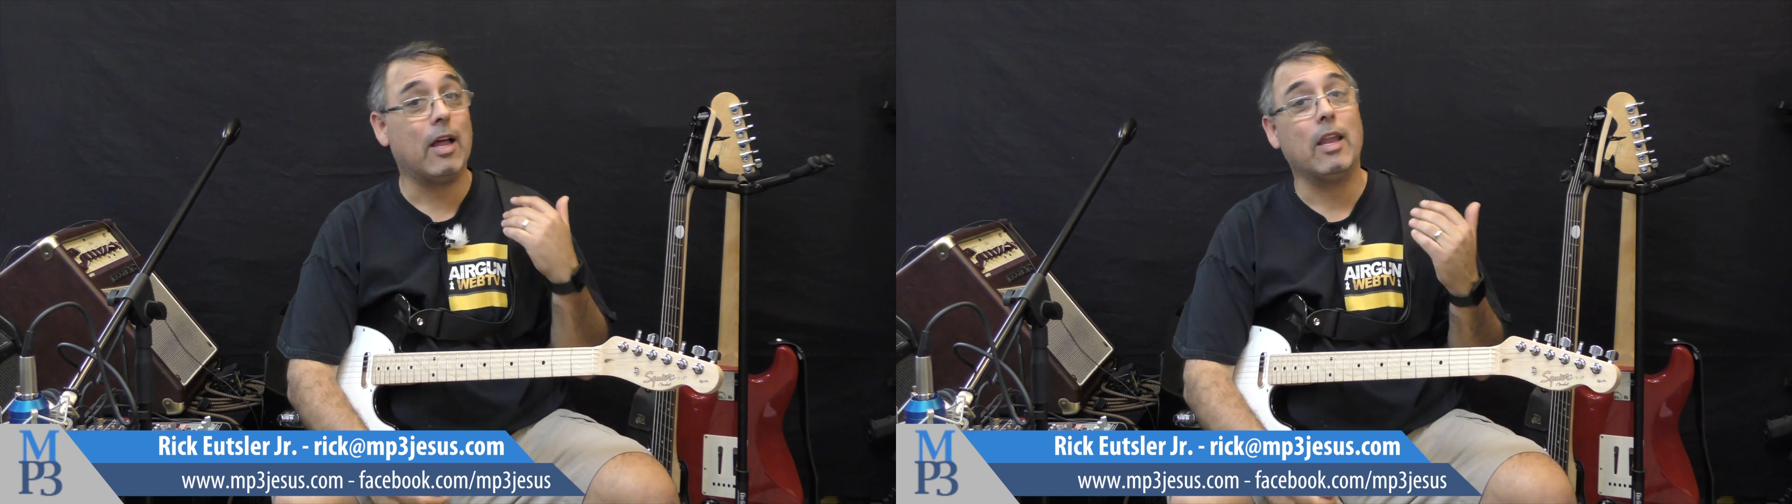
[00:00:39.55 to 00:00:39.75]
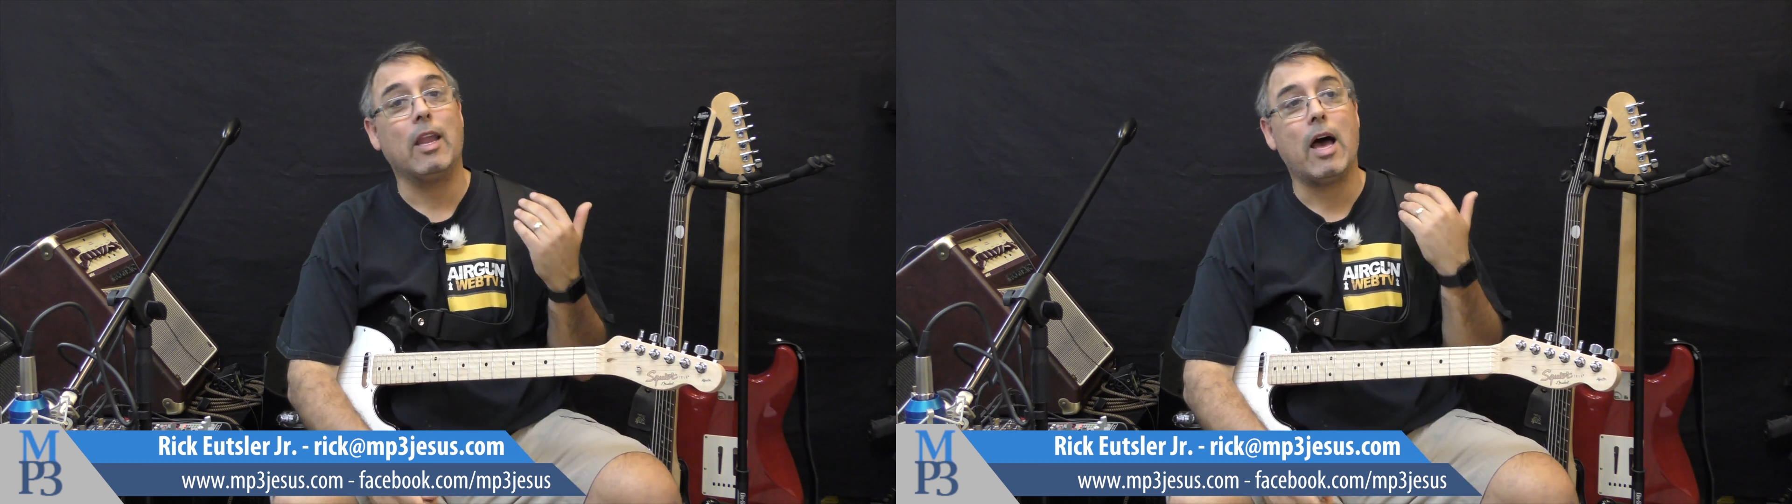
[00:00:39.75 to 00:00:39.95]

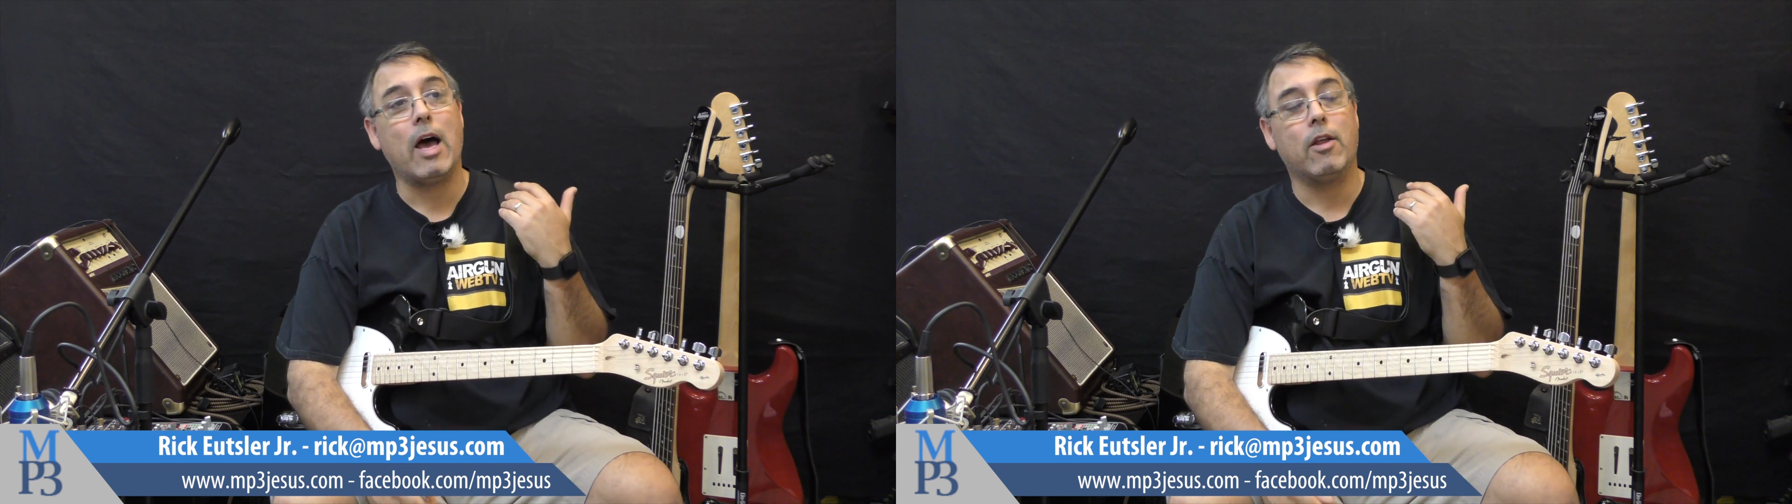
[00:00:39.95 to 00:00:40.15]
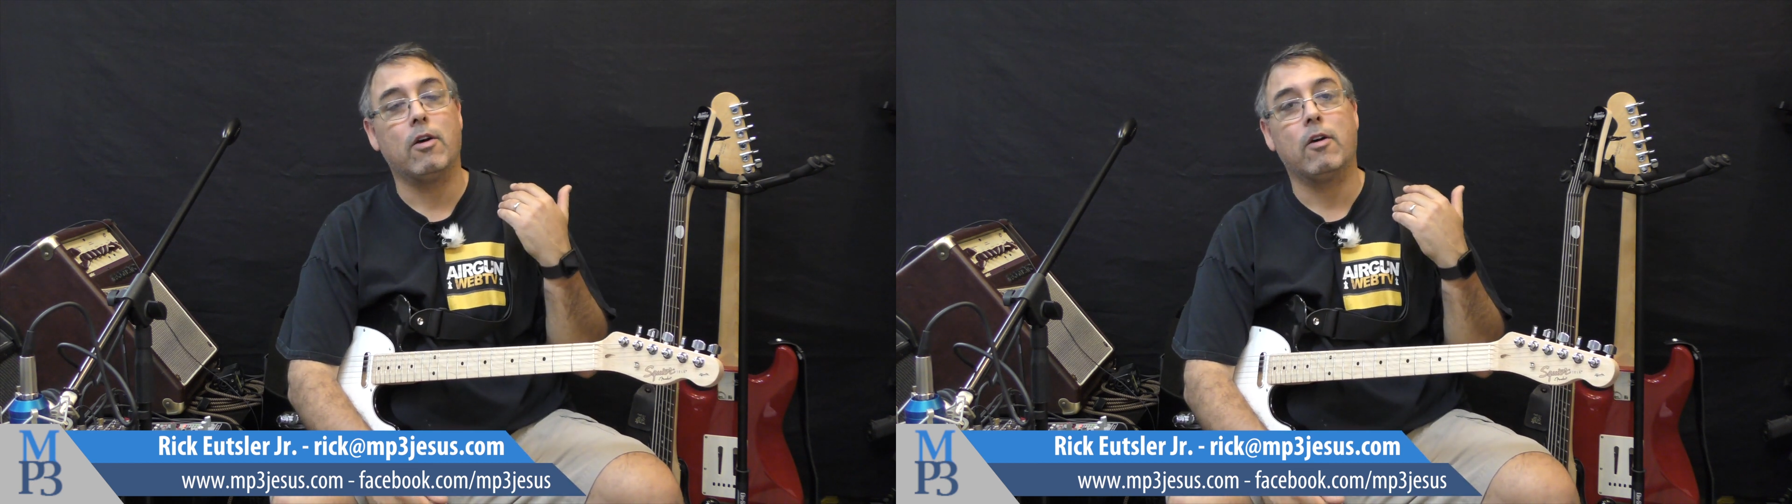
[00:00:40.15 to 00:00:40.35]
a
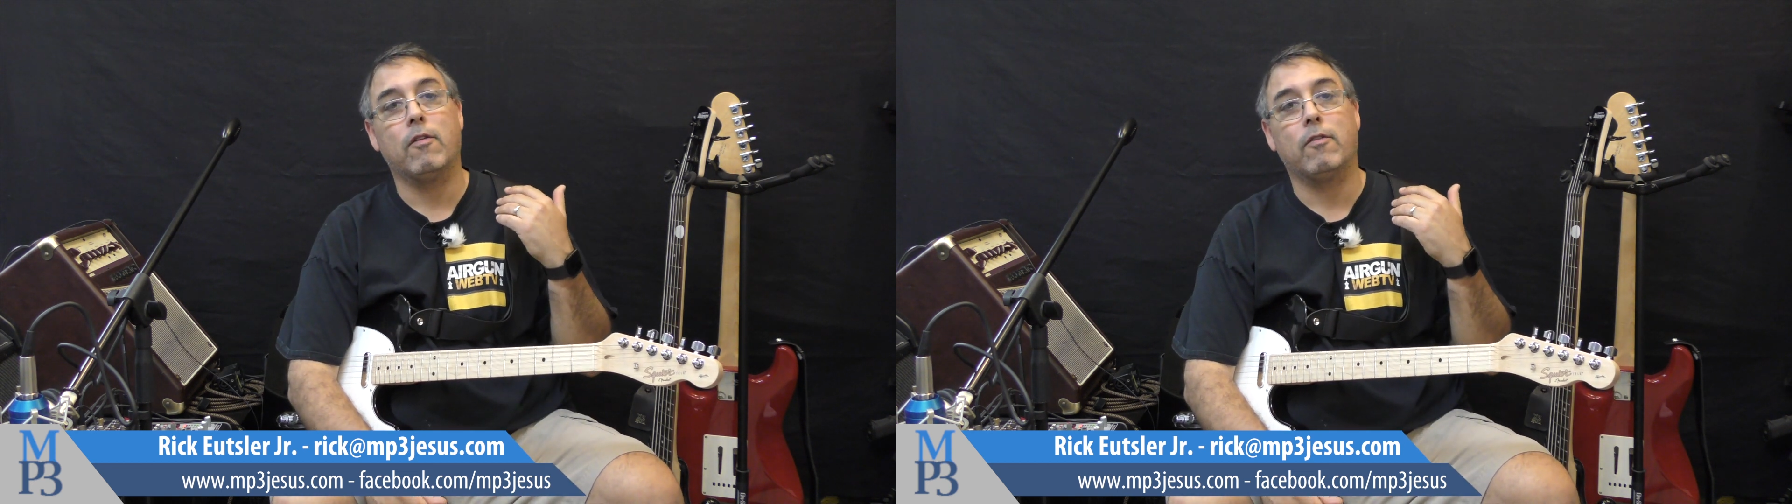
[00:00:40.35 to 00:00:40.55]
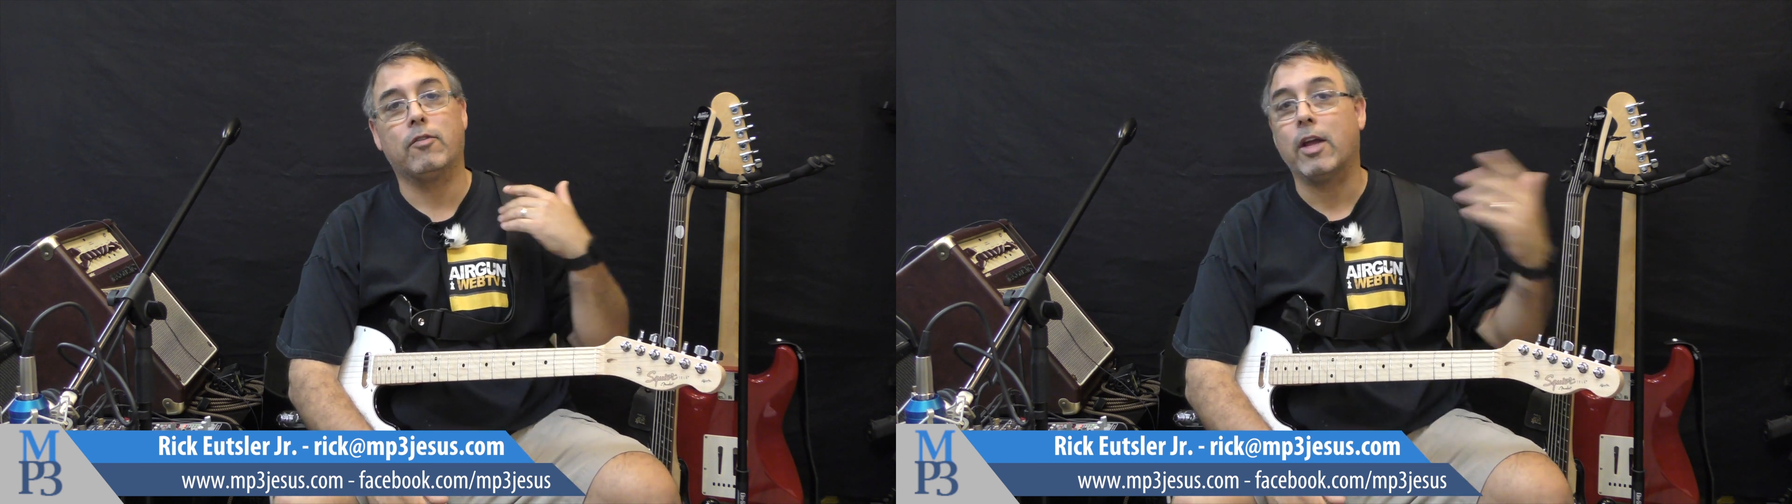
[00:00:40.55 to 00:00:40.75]
lot
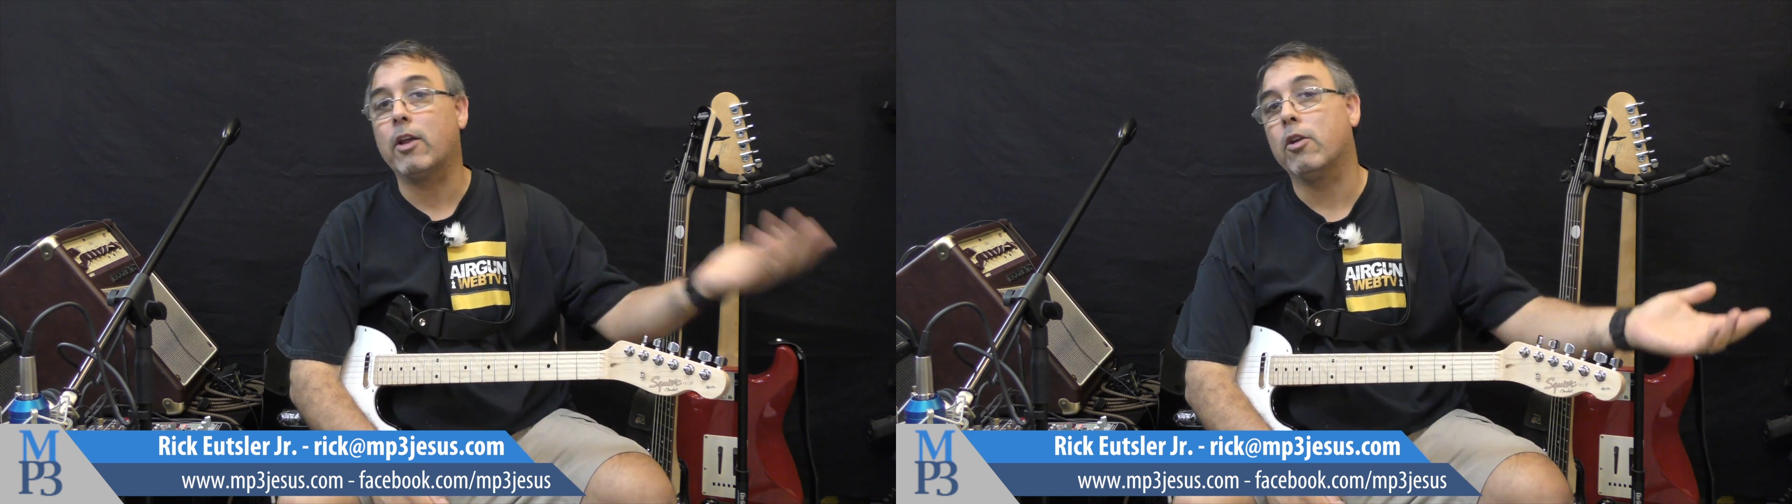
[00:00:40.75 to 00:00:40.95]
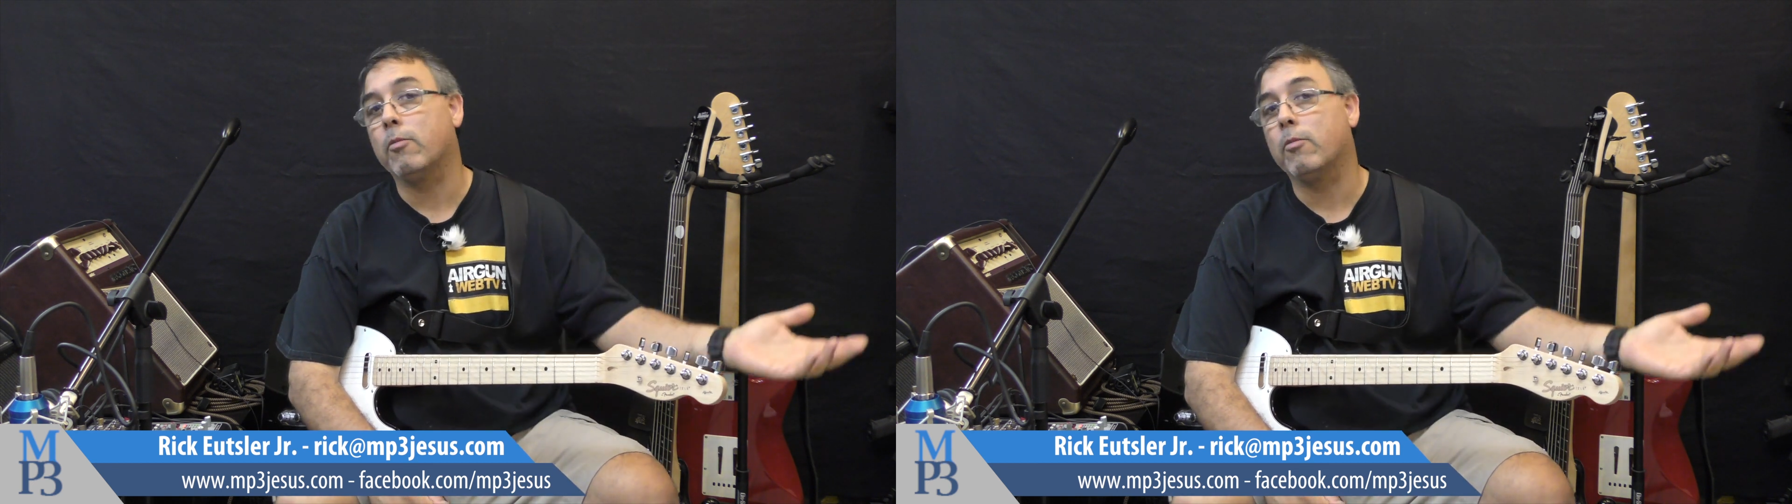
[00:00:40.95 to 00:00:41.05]
of secular